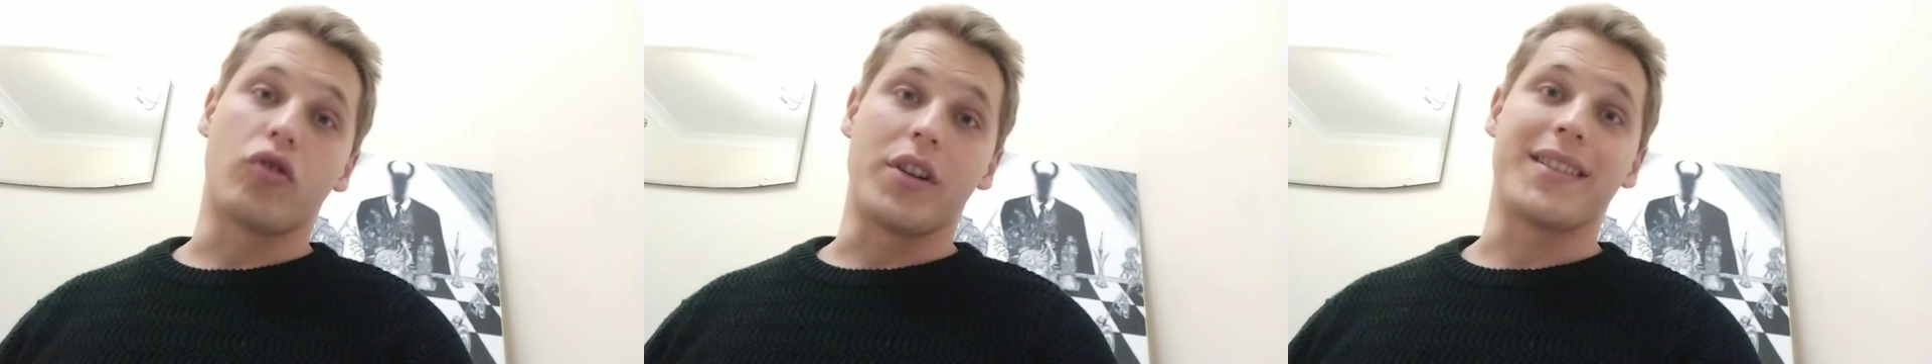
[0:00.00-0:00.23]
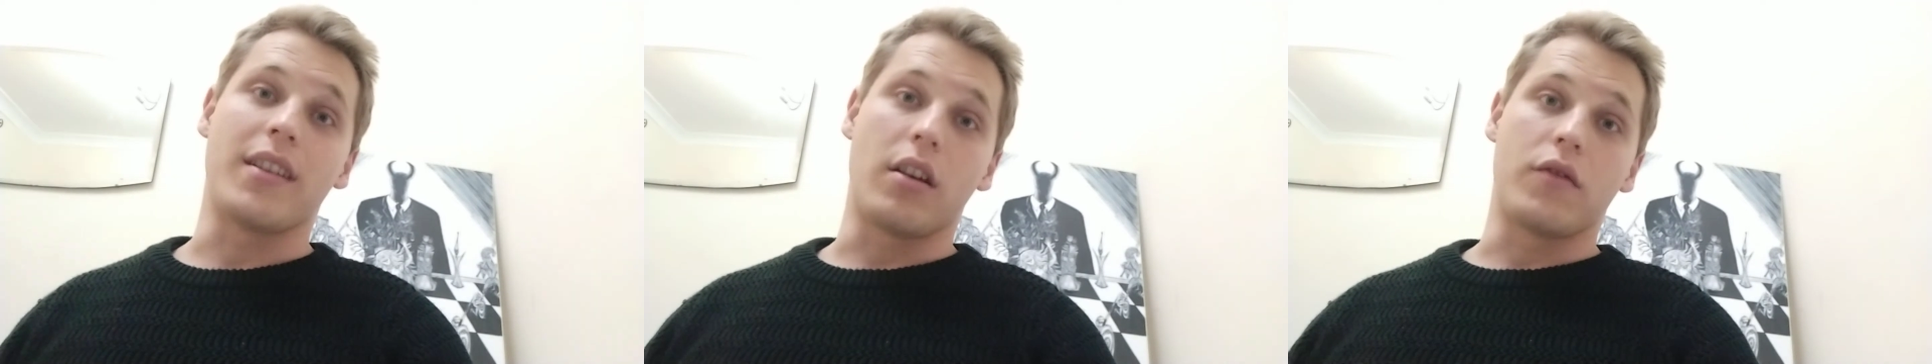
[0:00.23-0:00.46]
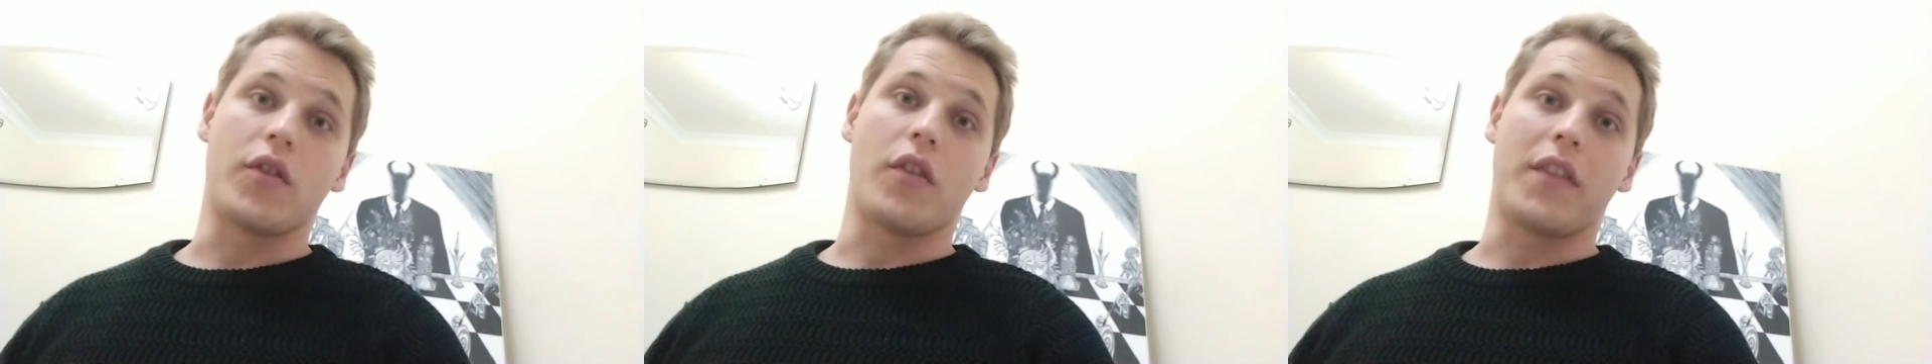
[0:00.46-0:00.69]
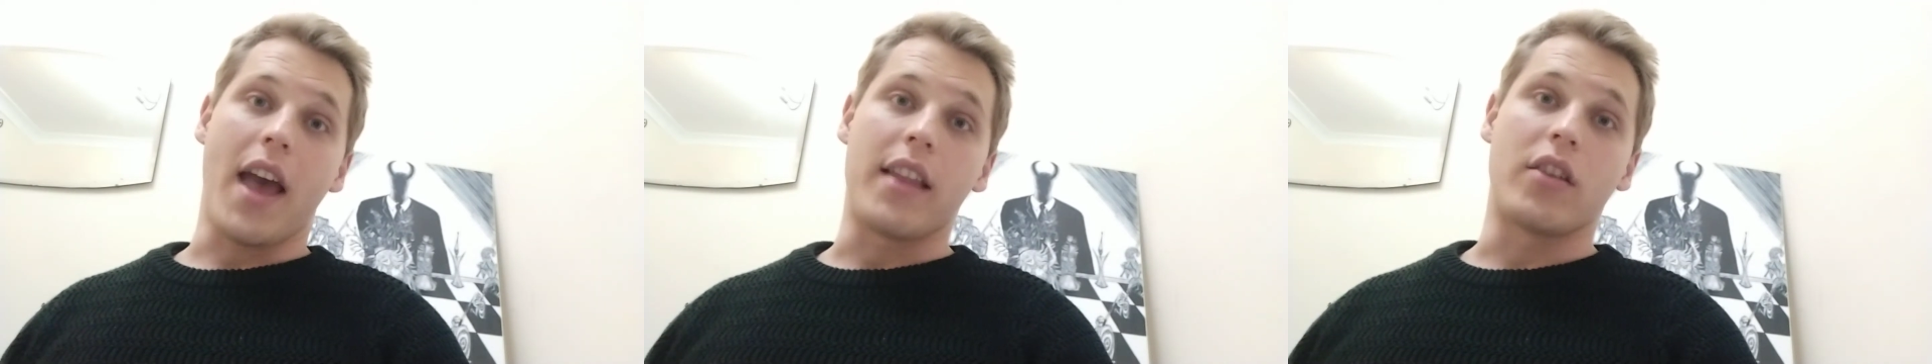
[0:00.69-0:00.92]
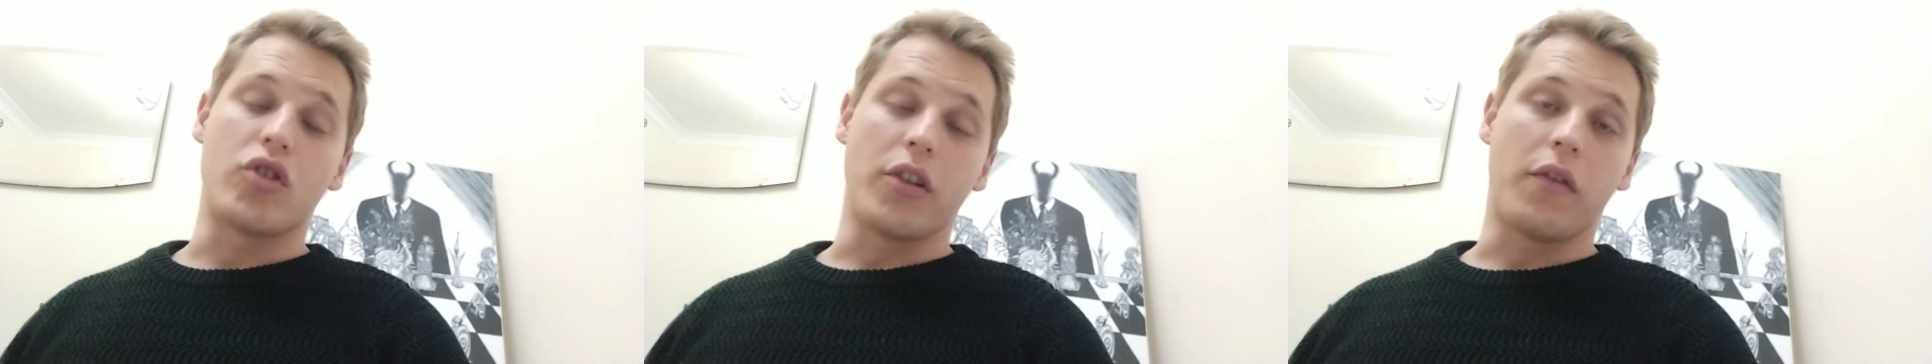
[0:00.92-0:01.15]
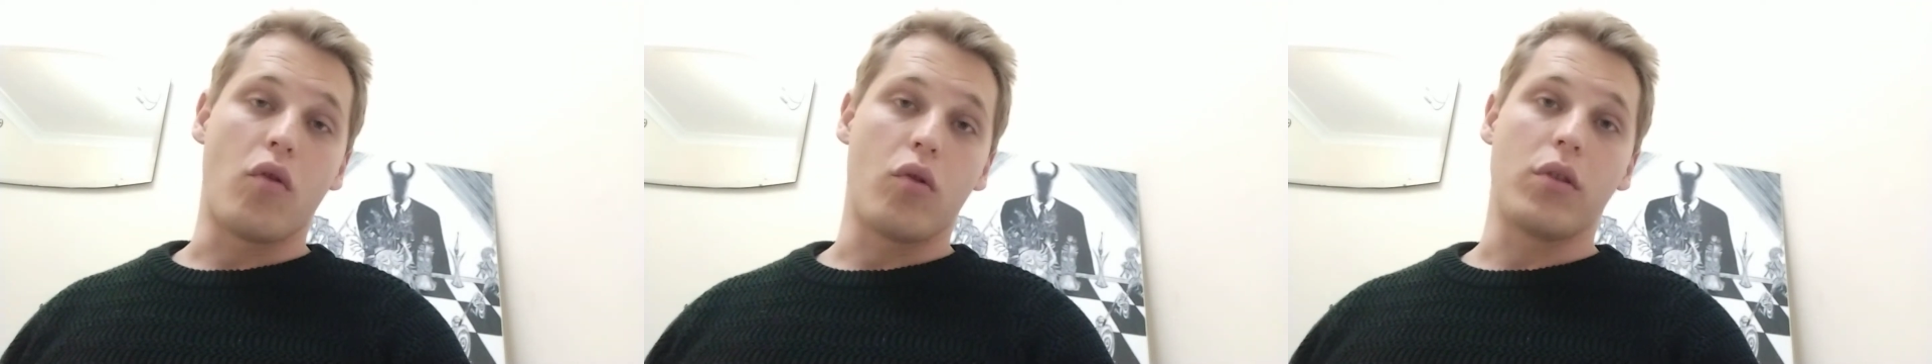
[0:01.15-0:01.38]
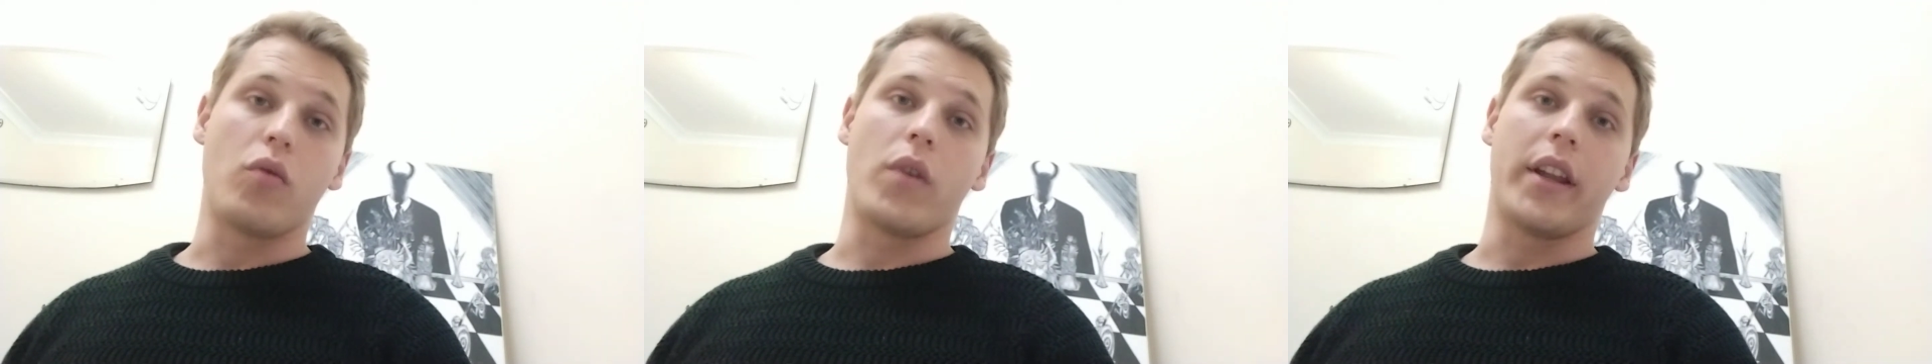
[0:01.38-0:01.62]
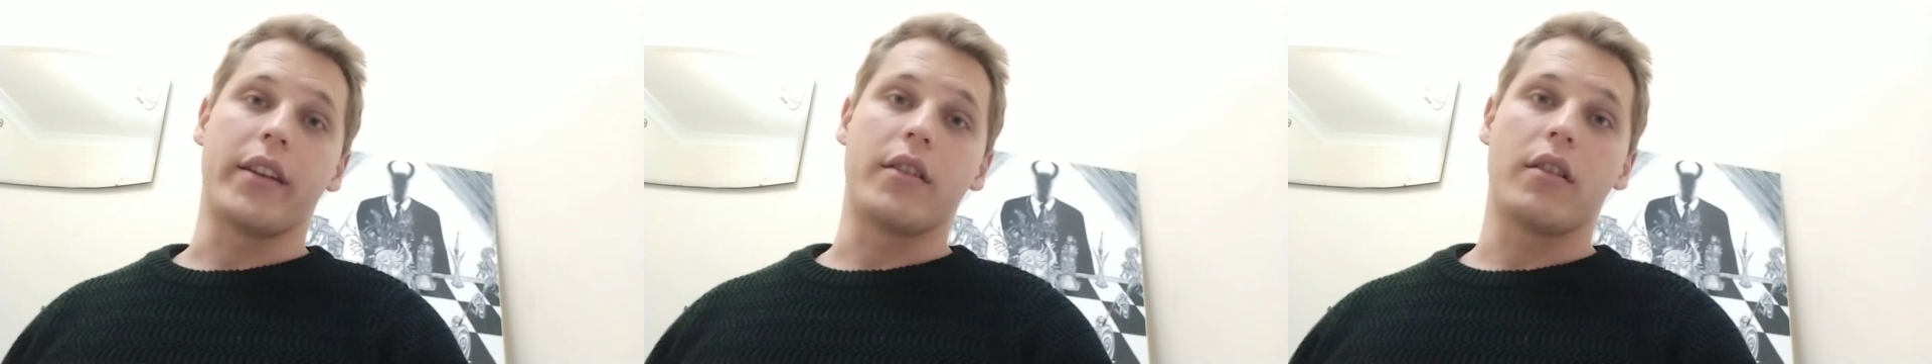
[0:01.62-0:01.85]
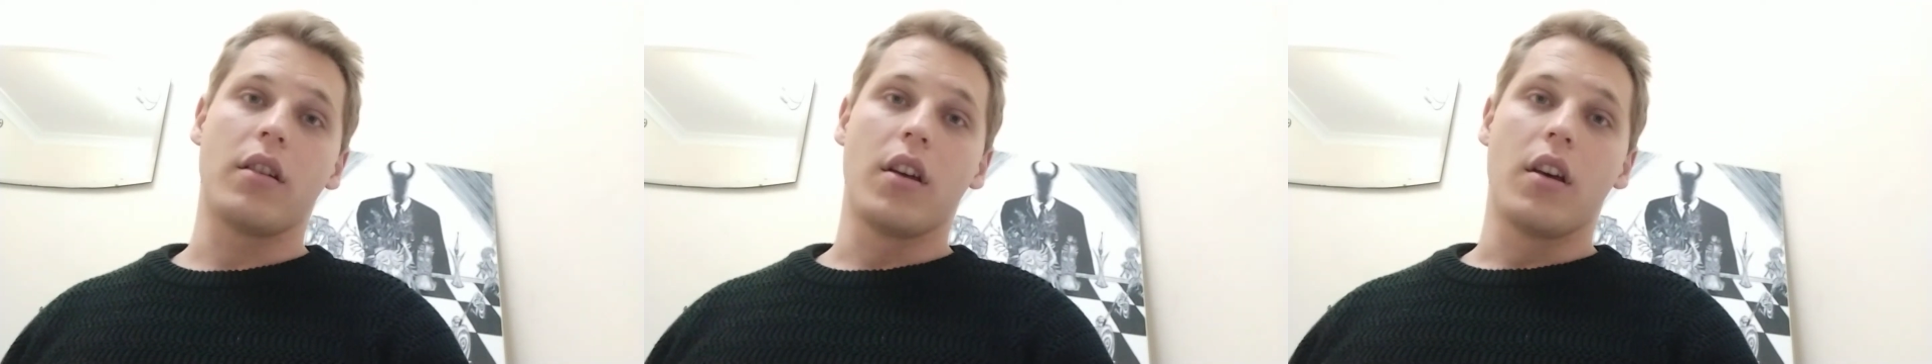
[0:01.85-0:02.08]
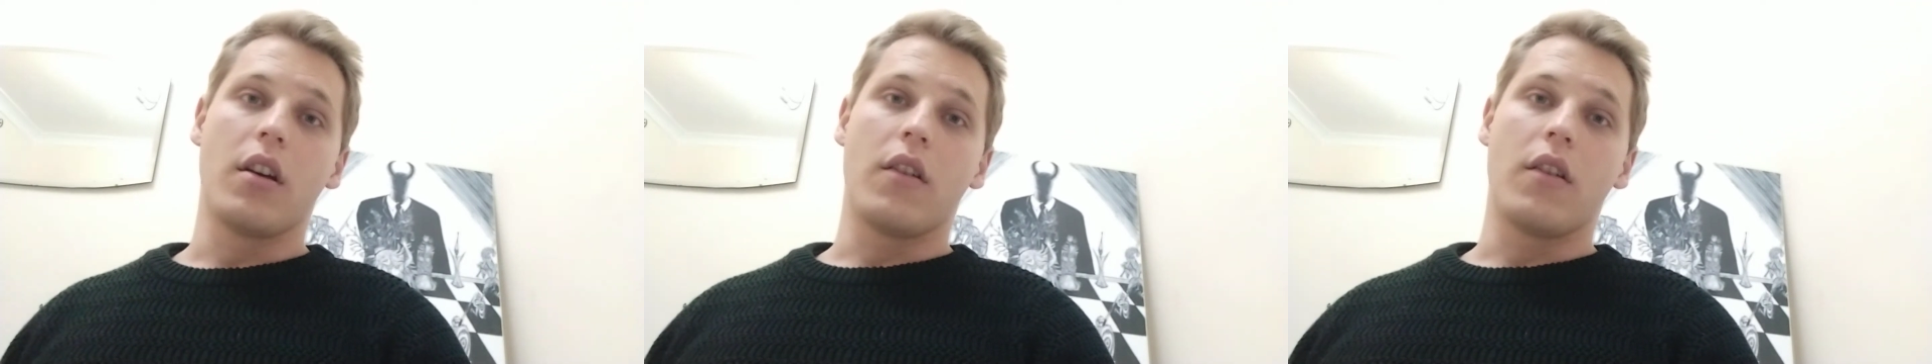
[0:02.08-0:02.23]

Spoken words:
reserves of energy for the winter,